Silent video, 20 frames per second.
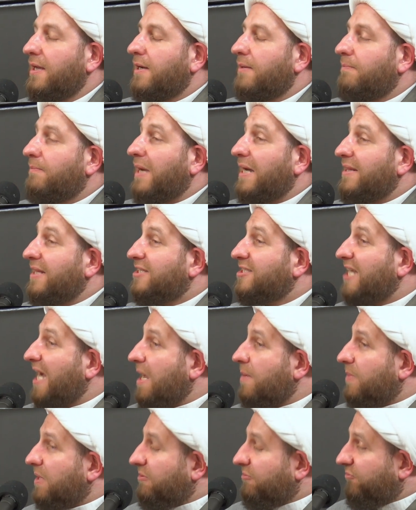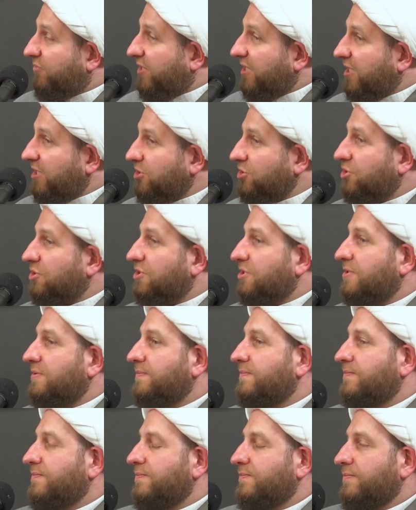By the time he finished,
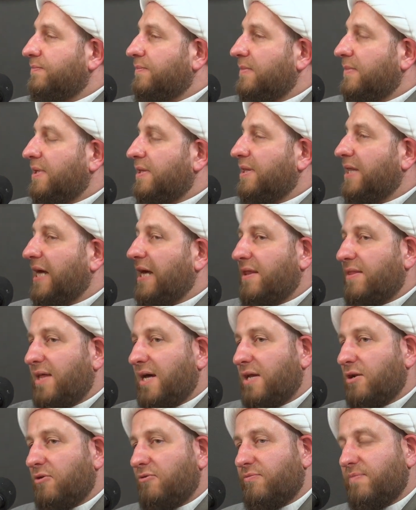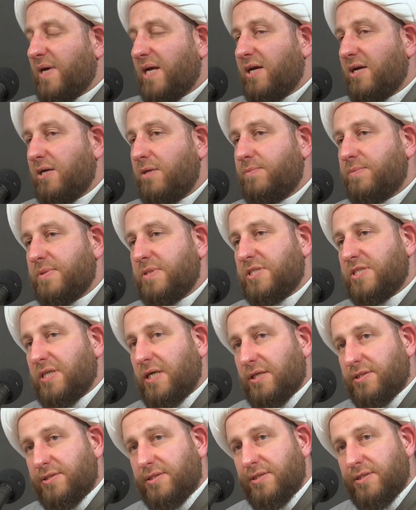the adhan of Maghrib
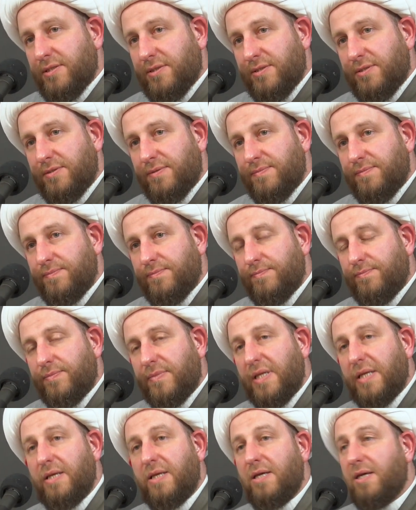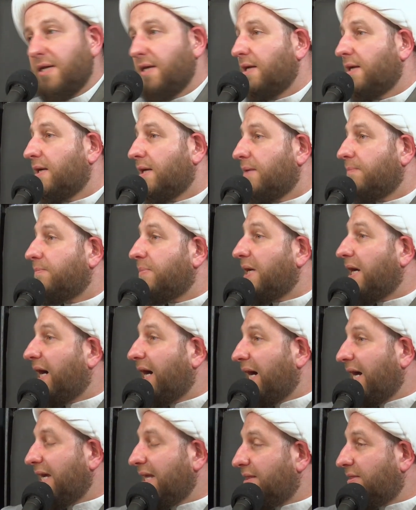started.
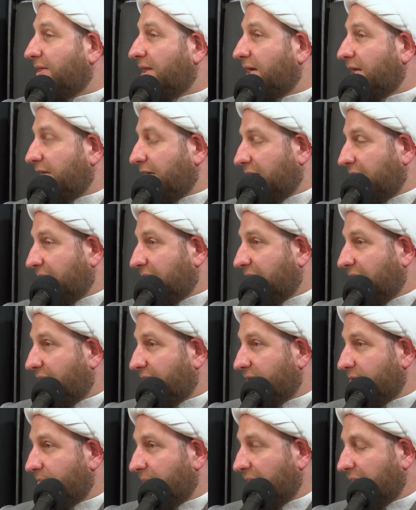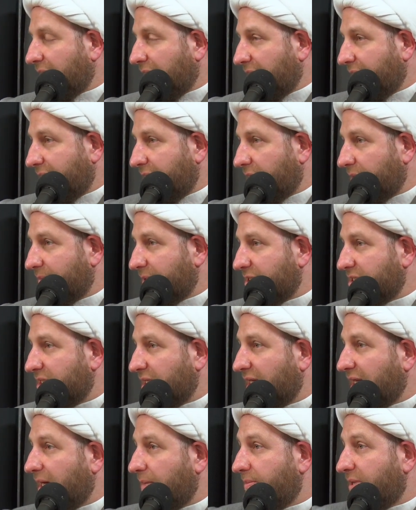Behind Darih al-Kadhimain alayhim
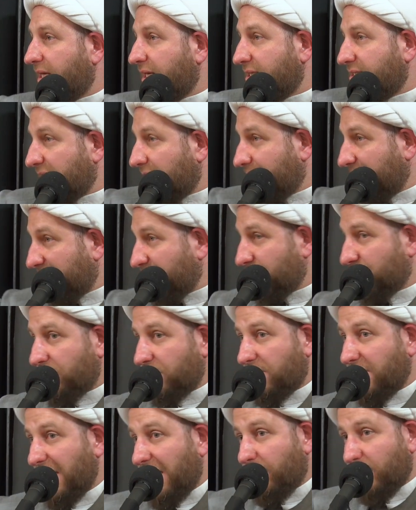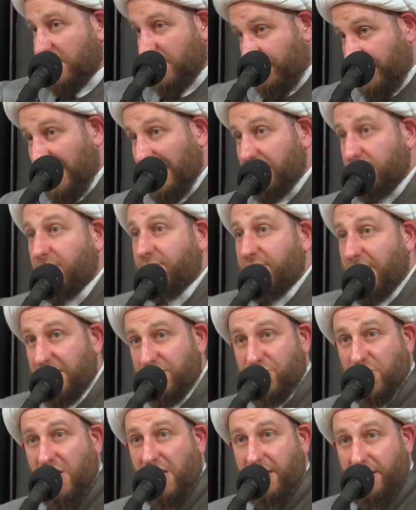salam, there is a masjid. Now it's part of the
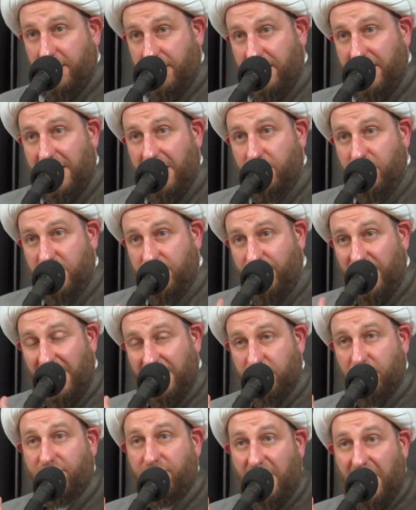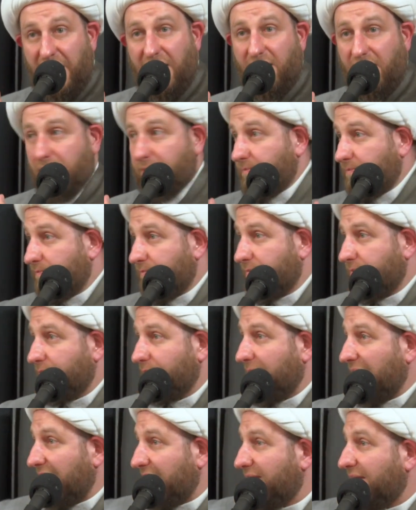shrine. Now it's part of the haram.
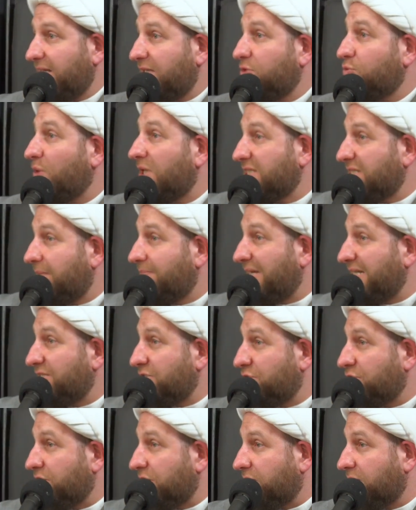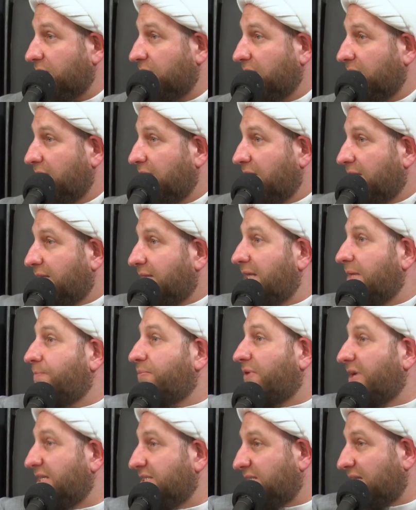Back then it was a masjid. They
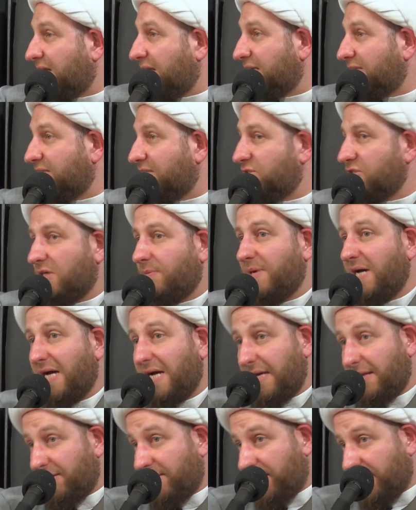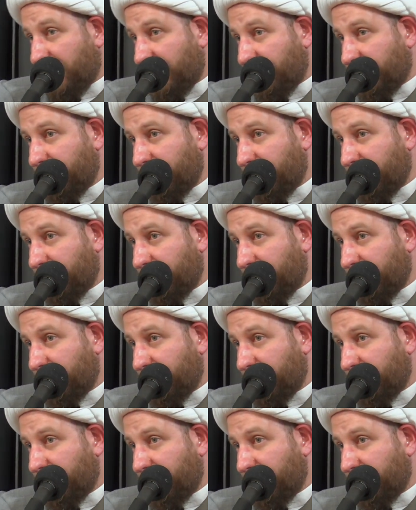pray Salat al-Jama'ah there.